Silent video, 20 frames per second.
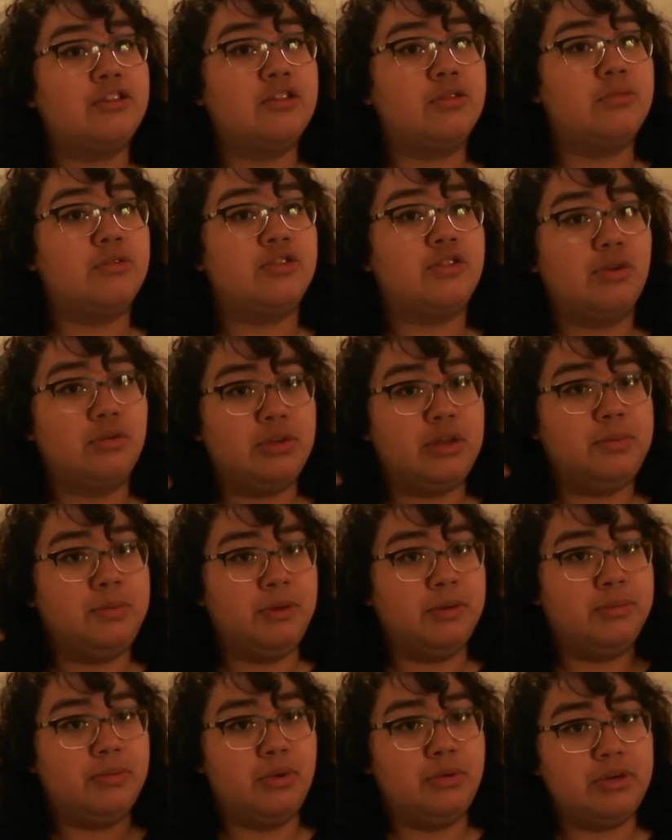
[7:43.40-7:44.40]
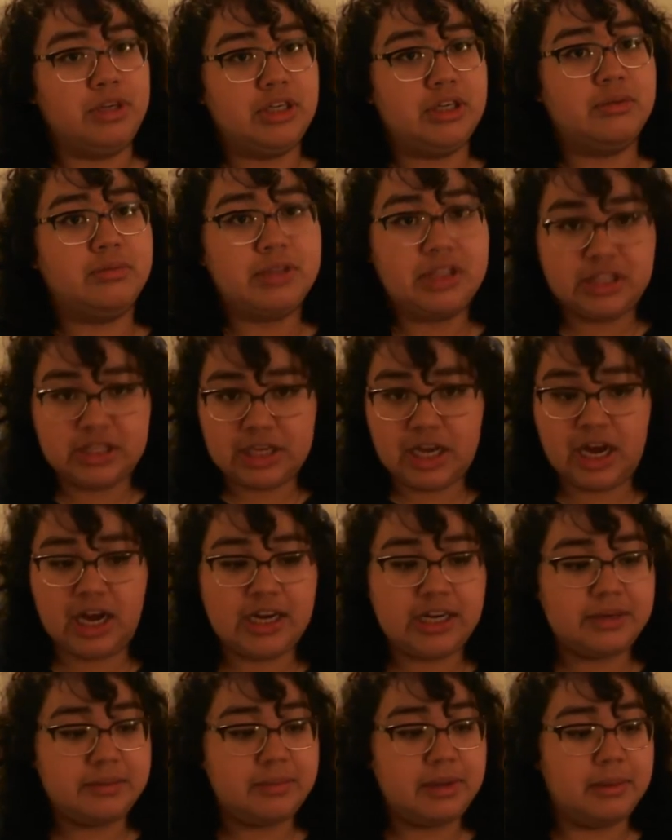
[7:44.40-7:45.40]
EXO was only promoting with
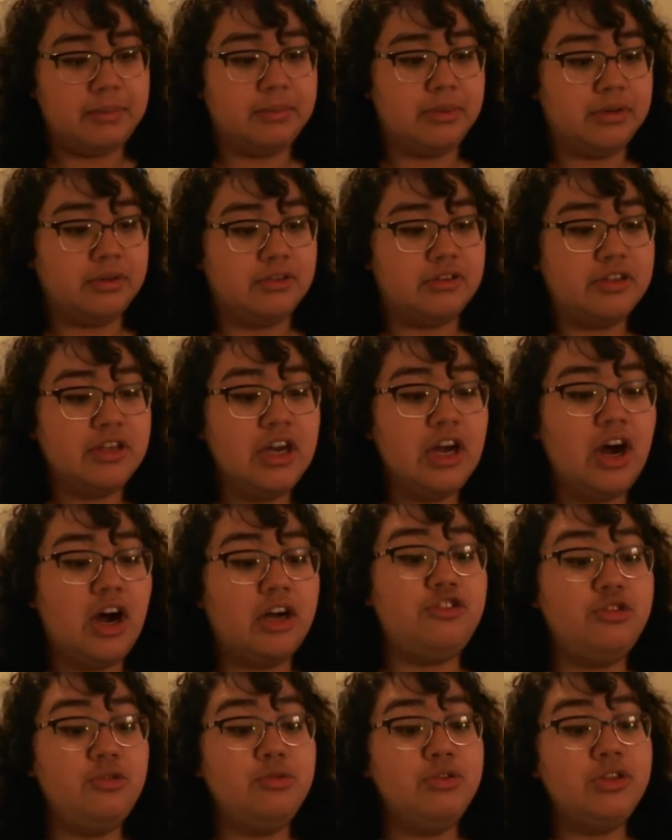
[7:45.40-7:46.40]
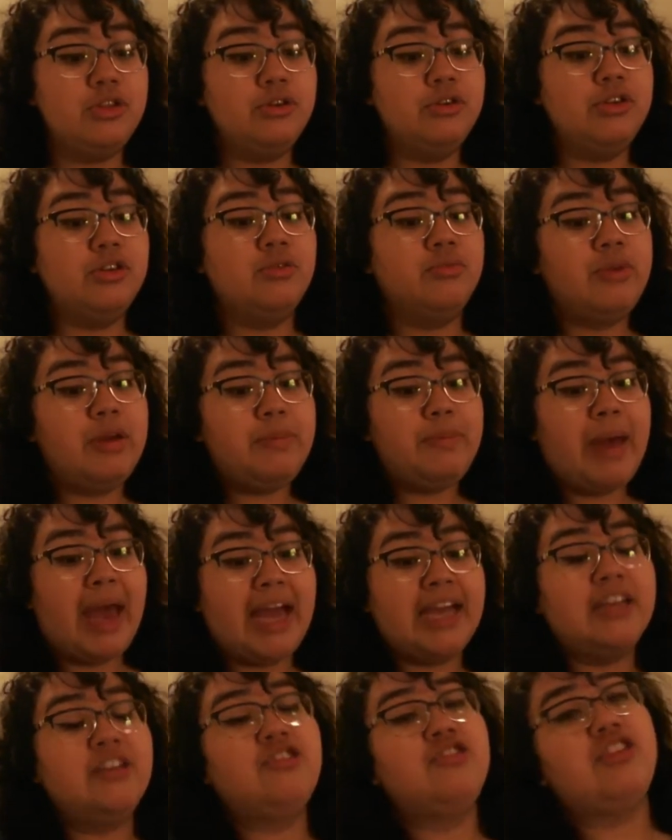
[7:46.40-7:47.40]
nine members. On June 3rd, the
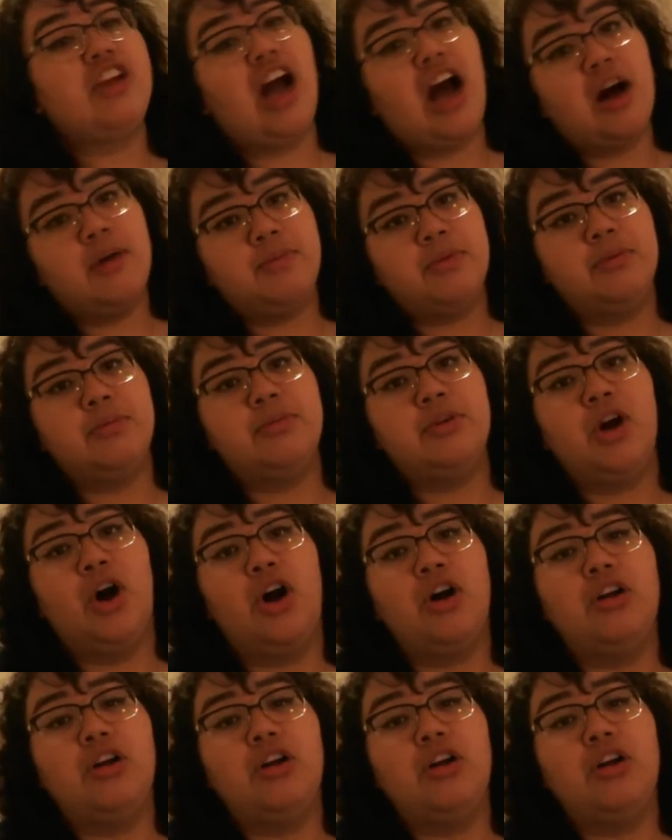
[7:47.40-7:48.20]
repackaged album